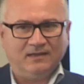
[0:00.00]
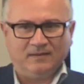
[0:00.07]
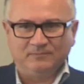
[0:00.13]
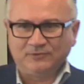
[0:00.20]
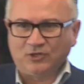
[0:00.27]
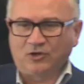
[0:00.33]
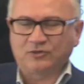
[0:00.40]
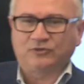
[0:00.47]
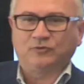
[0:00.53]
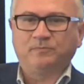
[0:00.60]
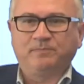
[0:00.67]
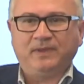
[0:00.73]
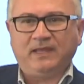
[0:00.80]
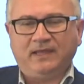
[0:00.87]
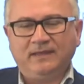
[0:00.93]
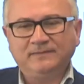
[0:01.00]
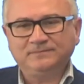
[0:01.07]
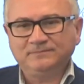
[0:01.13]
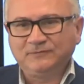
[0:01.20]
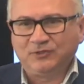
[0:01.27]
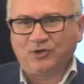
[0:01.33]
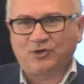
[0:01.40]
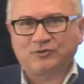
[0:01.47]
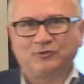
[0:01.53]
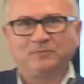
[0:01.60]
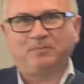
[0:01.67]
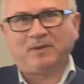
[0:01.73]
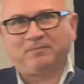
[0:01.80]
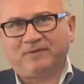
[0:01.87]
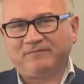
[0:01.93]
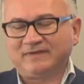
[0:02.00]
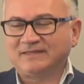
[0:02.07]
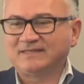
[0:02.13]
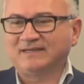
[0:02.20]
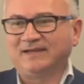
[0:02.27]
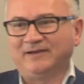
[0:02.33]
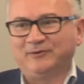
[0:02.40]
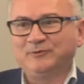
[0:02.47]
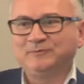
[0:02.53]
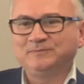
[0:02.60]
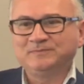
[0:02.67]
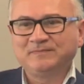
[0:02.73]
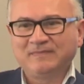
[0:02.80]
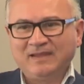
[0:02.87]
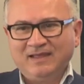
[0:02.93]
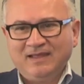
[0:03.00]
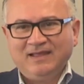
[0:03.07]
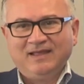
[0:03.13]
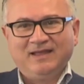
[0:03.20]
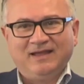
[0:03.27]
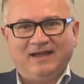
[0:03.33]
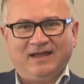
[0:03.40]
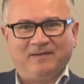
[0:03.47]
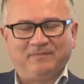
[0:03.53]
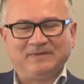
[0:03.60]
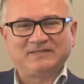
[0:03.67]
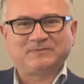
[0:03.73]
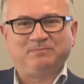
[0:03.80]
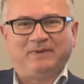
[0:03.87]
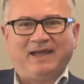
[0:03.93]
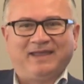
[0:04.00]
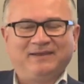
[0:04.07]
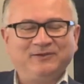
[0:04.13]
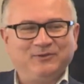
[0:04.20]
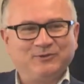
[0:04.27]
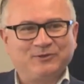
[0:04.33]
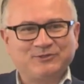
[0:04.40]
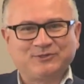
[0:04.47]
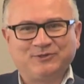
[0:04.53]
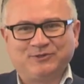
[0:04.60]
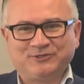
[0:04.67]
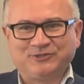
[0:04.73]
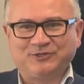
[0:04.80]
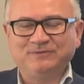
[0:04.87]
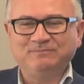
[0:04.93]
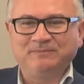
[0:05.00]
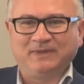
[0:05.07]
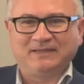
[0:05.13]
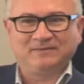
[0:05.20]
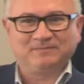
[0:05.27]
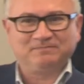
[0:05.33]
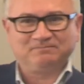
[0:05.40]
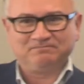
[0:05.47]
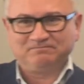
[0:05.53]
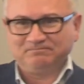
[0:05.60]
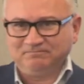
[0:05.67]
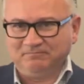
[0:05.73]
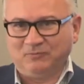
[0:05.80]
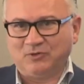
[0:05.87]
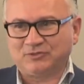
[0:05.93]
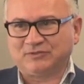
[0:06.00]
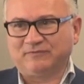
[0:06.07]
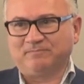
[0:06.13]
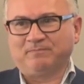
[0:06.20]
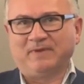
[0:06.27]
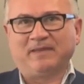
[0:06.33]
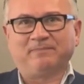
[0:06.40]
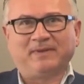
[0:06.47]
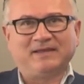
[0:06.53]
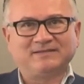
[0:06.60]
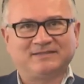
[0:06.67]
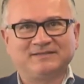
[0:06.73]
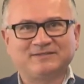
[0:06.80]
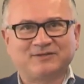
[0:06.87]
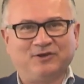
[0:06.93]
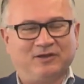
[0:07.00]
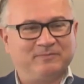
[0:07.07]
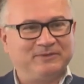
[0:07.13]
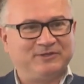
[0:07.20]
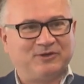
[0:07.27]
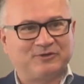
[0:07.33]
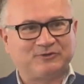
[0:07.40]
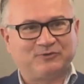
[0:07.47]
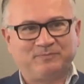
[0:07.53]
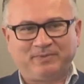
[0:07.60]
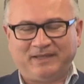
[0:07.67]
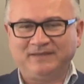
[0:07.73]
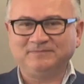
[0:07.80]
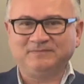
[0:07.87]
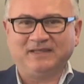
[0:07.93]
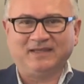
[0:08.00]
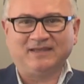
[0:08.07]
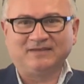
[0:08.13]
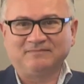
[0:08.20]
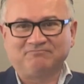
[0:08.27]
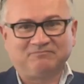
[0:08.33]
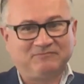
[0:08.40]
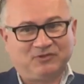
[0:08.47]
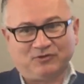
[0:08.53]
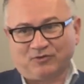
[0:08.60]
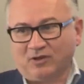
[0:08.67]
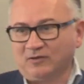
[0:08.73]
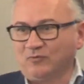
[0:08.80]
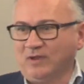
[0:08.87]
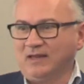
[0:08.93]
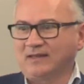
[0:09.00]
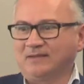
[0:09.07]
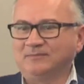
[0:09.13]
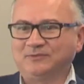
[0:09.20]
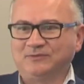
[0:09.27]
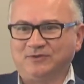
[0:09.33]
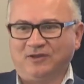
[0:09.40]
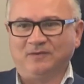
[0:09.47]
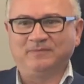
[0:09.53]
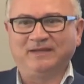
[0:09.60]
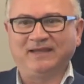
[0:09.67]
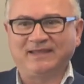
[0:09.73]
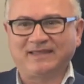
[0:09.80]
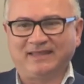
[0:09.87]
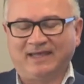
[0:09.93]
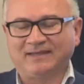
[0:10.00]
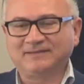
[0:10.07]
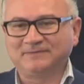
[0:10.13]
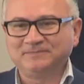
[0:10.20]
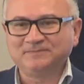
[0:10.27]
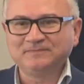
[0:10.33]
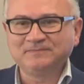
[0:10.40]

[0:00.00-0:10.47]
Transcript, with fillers: I'm Dr. P, Dr. Papavassiliou. I'm a spine neurosurgeon, but most of my patients call me Dr. P, and you're all welcome to call me like that.